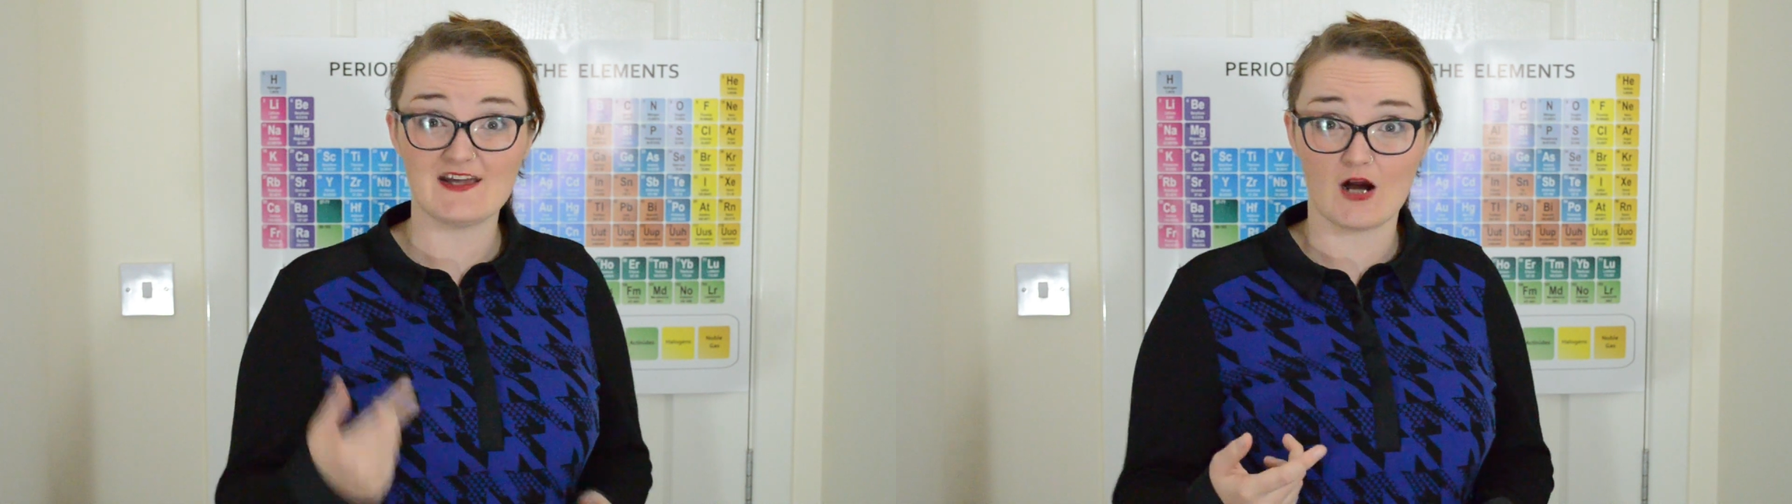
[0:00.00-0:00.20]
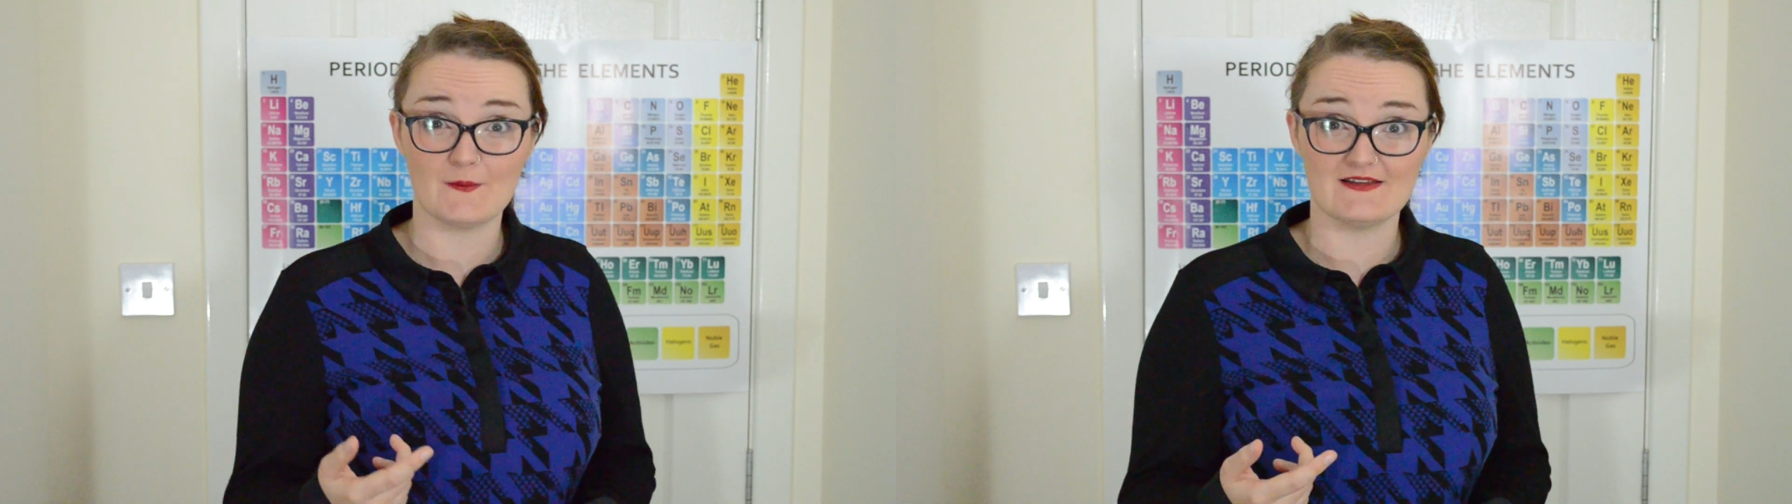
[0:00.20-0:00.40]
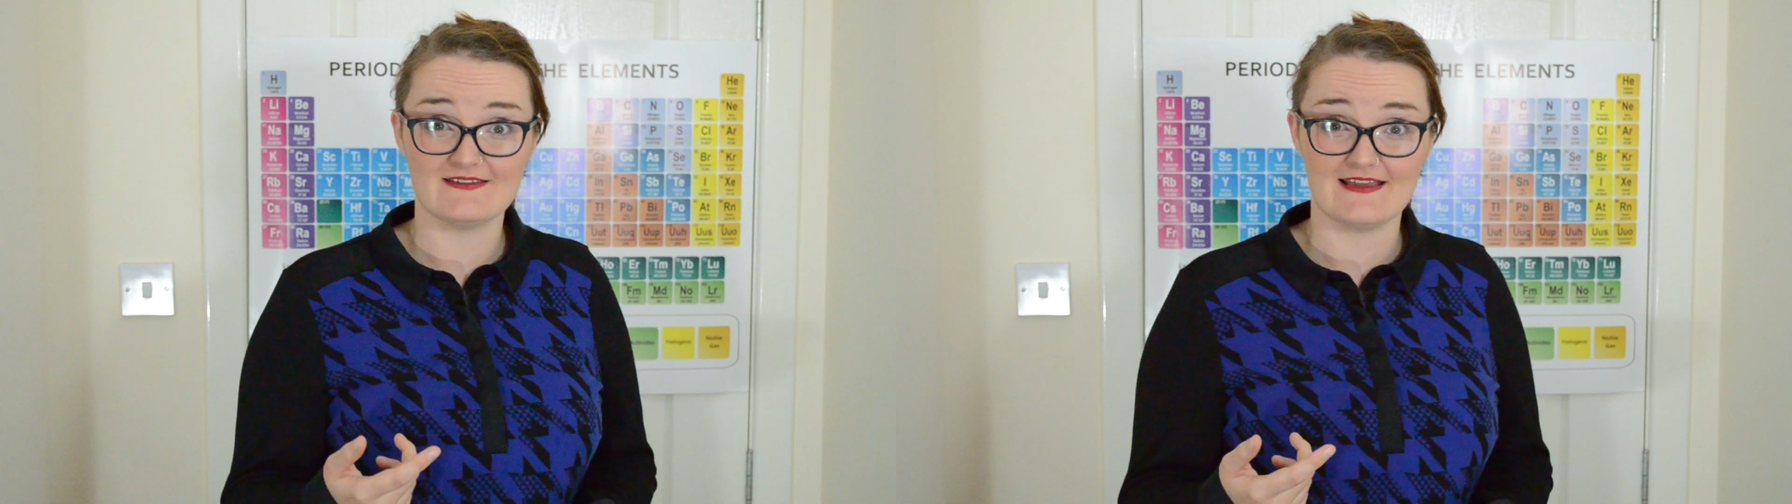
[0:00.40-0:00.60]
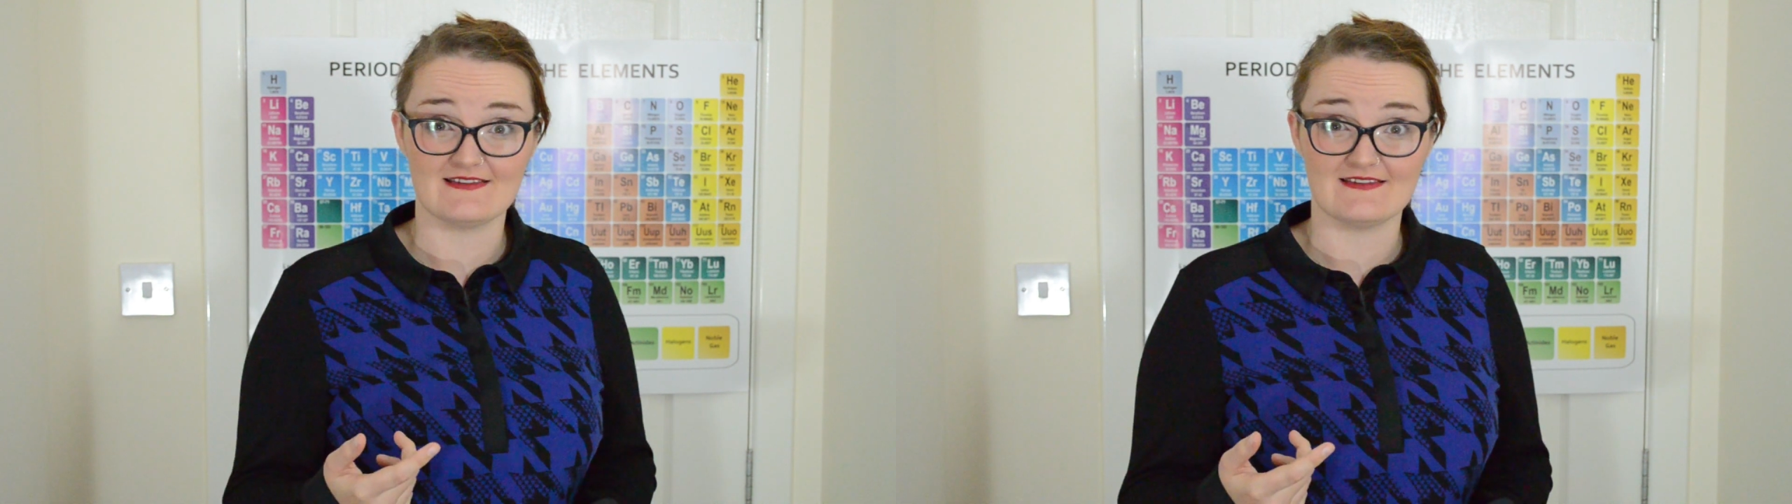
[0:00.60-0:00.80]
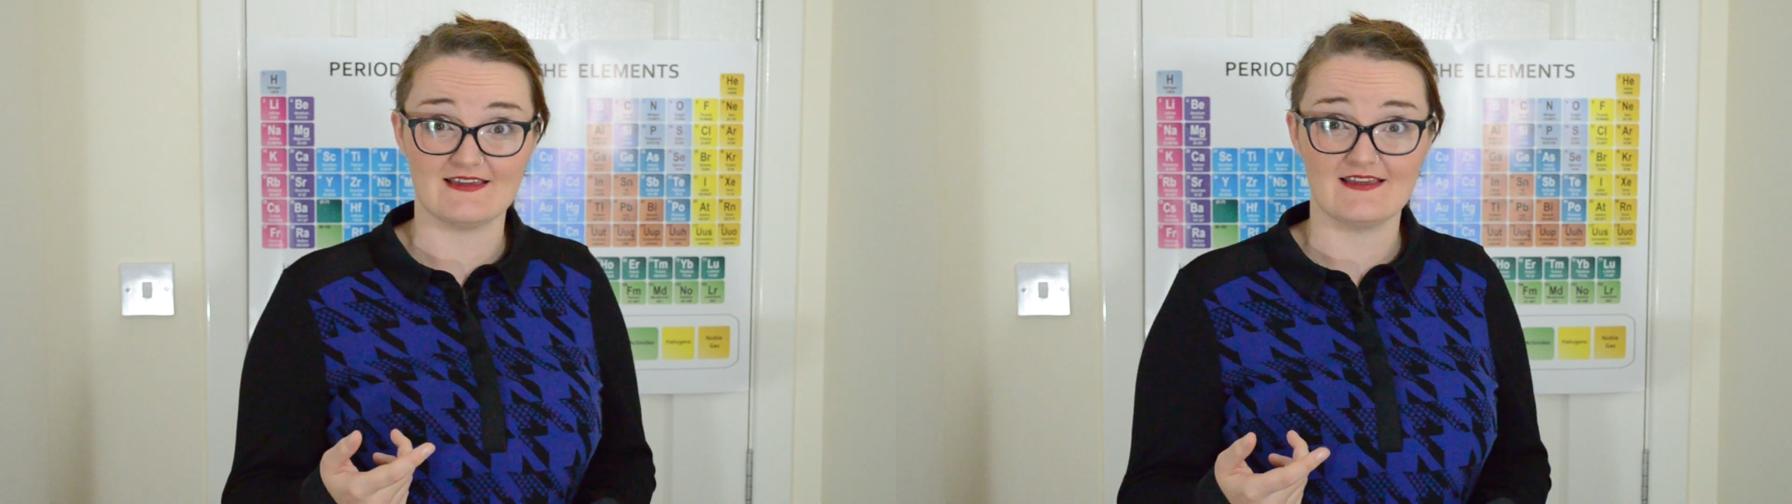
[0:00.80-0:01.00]
carbon
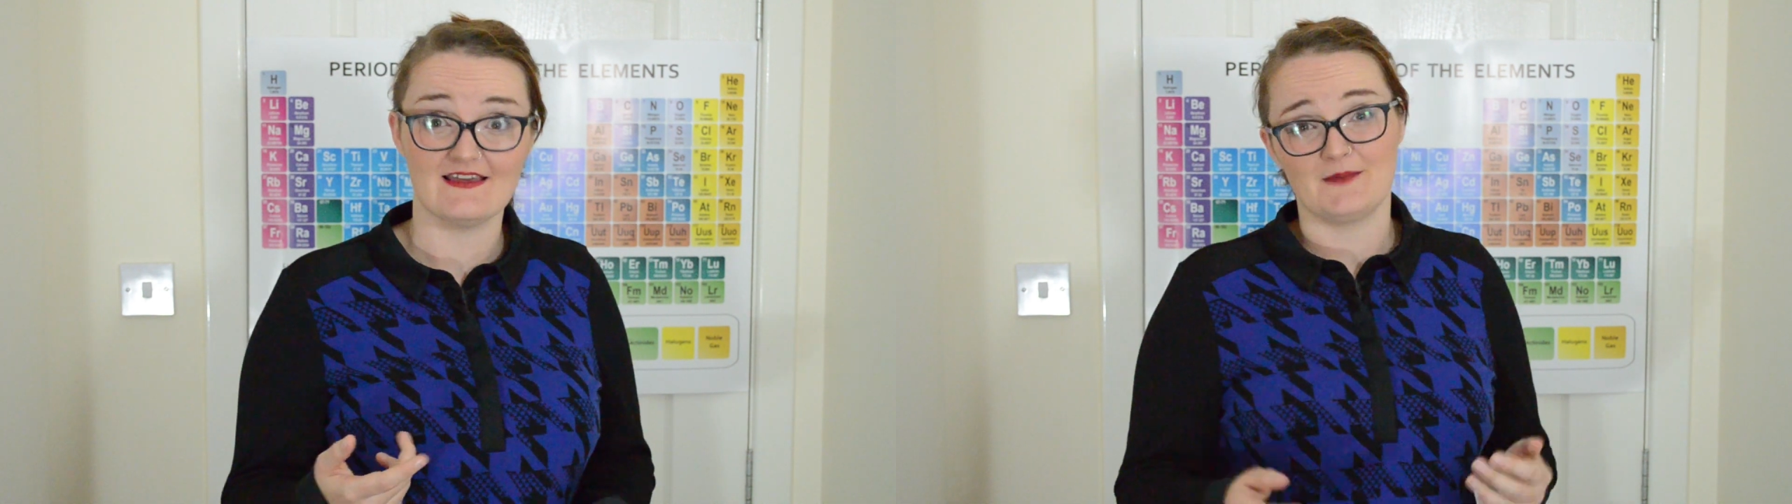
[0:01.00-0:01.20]
intensity,